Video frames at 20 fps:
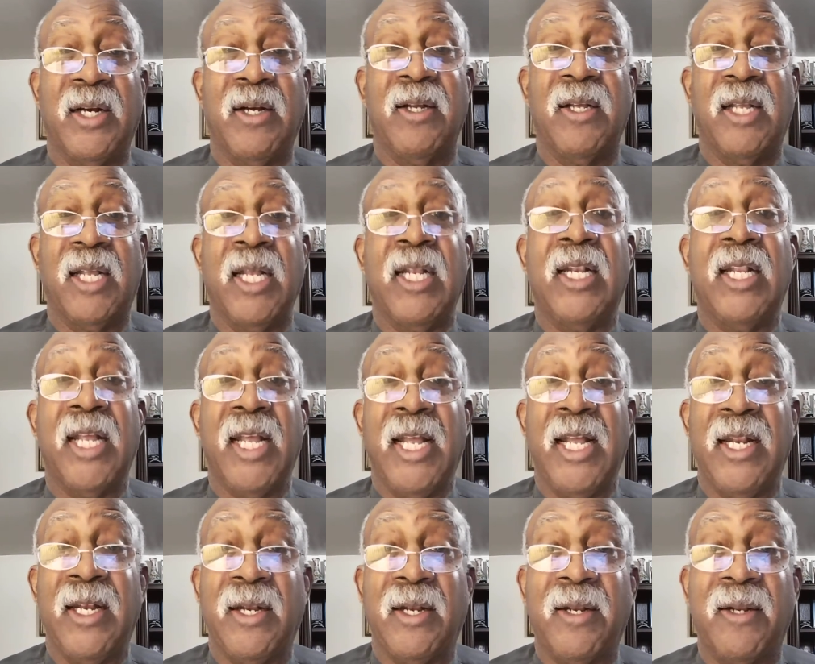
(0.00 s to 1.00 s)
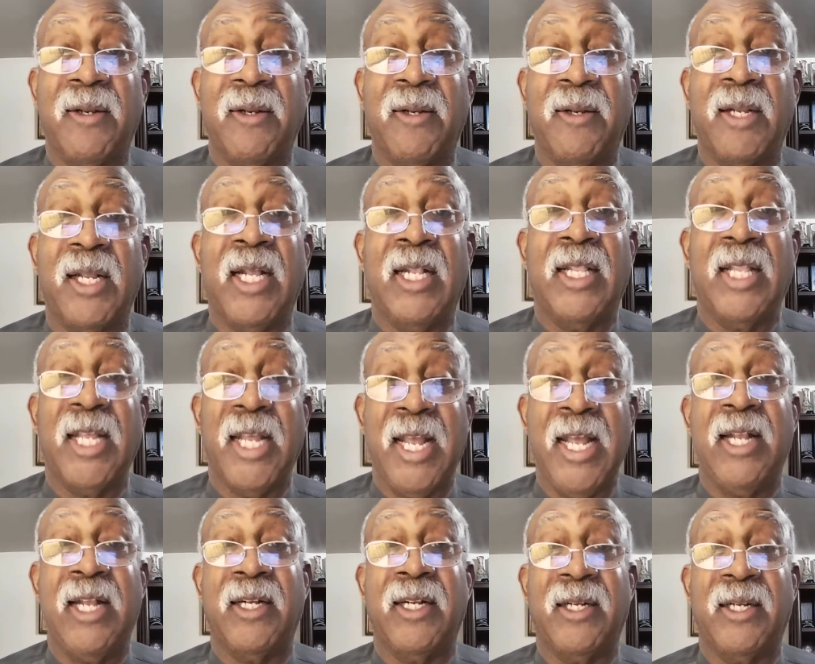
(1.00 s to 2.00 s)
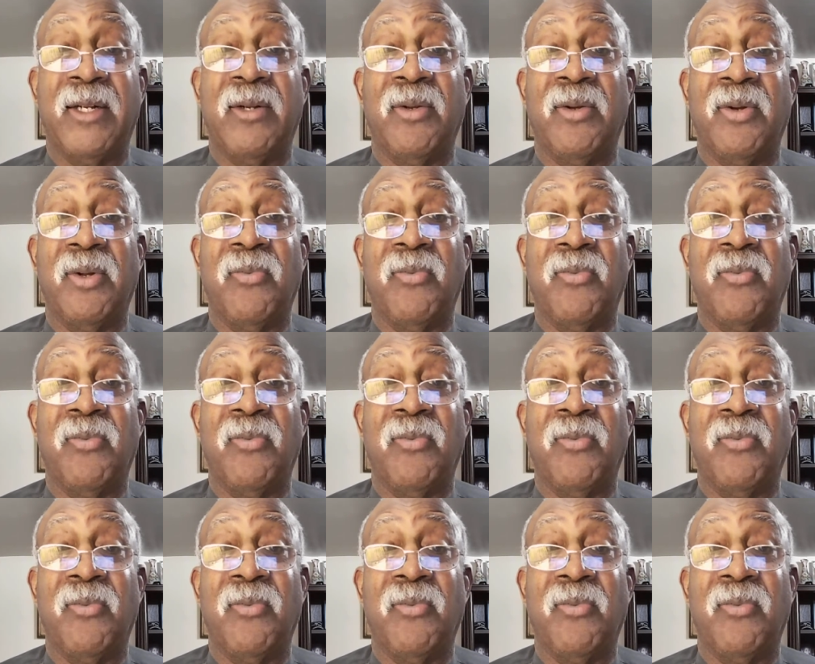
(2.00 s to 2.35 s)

Huh? In the end, at the end,